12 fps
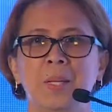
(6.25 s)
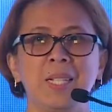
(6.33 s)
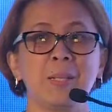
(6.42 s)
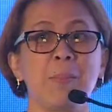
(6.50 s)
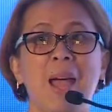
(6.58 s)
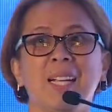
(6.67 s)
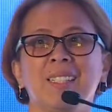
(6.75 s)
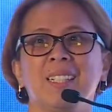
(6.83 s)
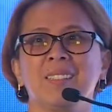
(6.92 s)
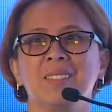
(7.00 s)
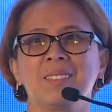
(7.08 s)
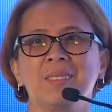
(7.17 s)
is magnet,
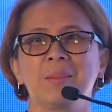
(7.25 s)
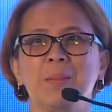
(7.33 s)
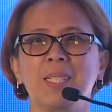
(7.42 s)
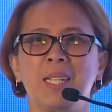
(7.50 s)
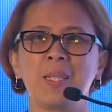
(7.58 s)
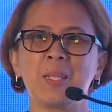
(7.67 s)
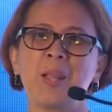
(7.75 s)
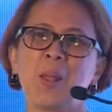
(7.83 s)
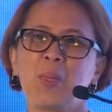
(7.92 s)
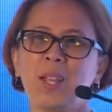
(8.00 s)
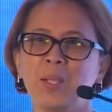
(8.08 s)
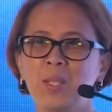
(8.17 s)
but it's
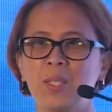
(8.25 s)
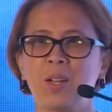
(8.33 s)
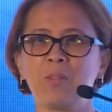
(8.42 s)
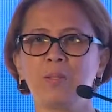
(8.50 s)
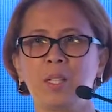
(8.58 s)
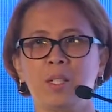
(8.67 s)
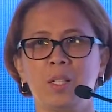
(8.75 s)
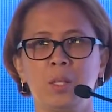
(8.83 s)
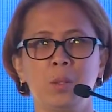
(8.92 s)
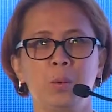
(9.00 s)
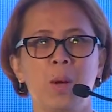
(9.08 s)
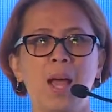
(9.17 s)
not that stuff that
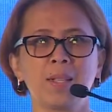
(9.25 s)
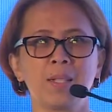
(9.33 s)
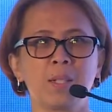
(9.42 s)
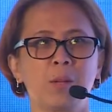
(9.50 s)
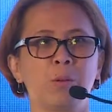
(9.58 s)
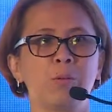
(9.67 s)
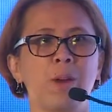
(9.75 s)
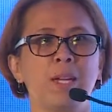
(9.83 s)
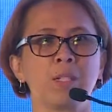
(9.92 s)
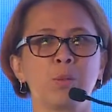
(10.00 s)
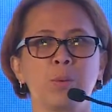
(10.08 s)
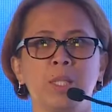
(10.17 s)
you ask your
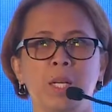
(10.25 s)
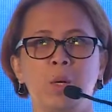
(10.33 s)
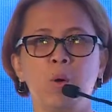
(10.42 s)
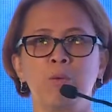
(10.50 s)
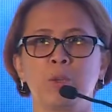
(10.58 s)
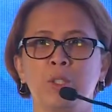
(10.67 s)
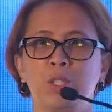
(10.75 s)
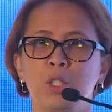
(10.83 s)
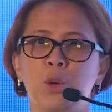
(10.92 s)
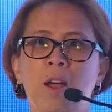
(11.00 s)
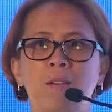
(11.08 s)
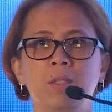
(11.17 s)
friends when they go for their
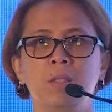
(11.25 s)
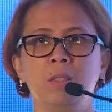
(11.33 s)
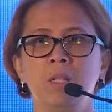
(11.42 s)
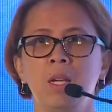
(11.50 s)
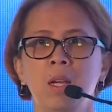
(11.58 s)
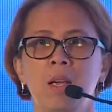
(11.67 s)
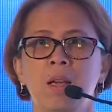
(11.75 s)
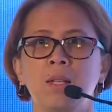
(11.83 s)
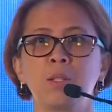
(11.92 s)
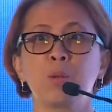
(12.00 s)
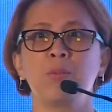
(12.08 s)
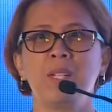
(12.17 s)
travel, a
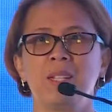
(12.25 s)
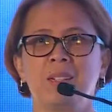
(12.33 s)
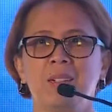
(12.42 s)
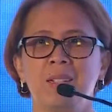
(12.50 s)
souvenir.